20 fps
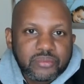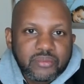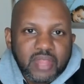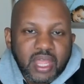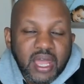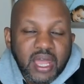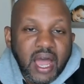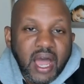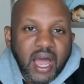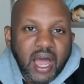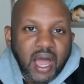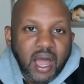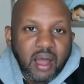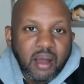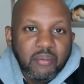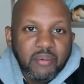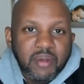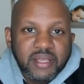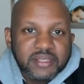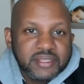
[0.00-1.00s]

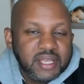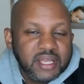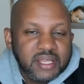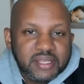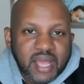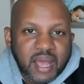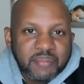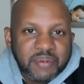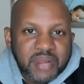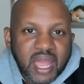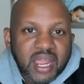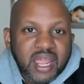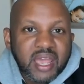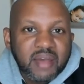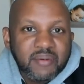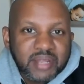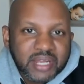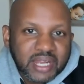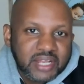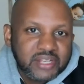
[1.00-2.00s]
I'm not
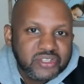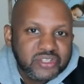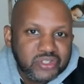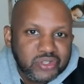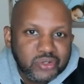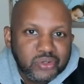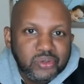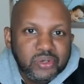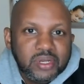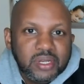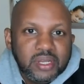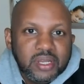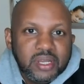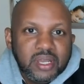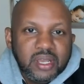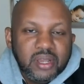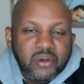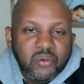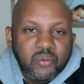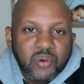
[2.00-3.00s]
coming at you
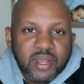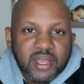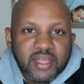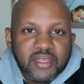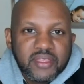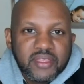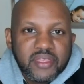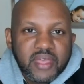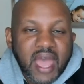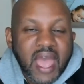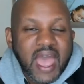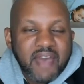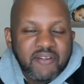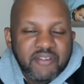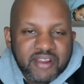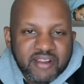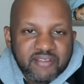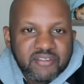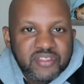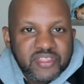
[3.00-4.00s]
with I have
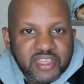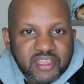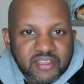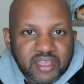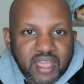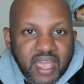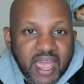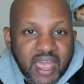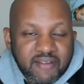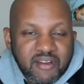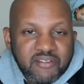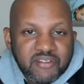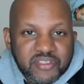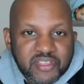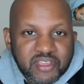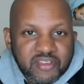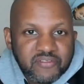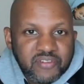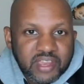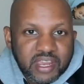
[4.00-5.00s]

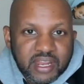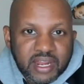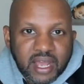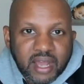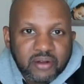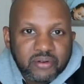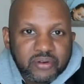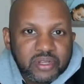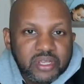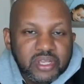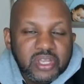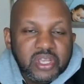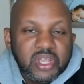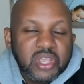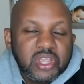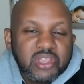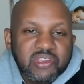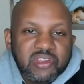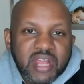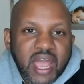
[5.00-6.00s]
everything figured out.
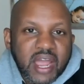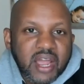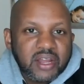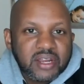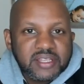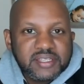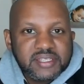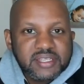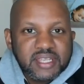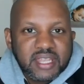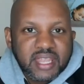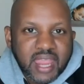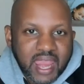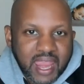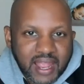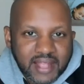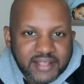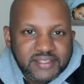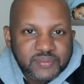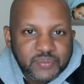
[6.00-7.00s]
You're not going to see
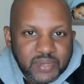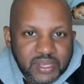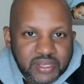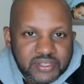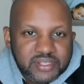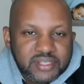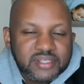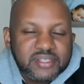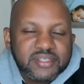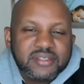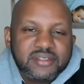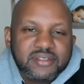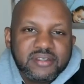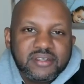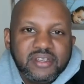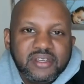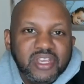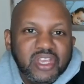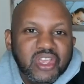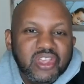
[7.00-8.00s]
canned speeches.
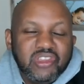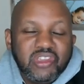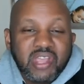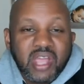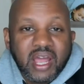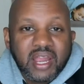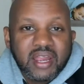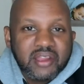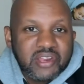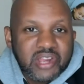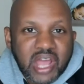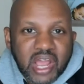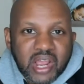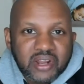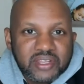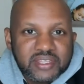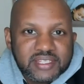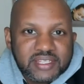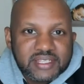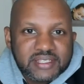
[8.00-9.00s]
You're not going
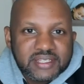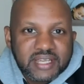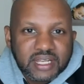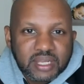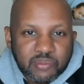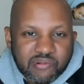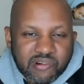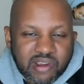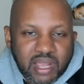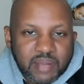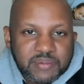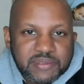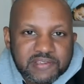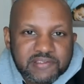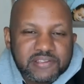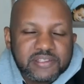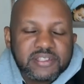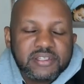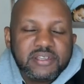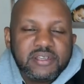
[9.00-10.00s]
to see
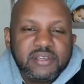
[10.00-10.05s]
teleprompters.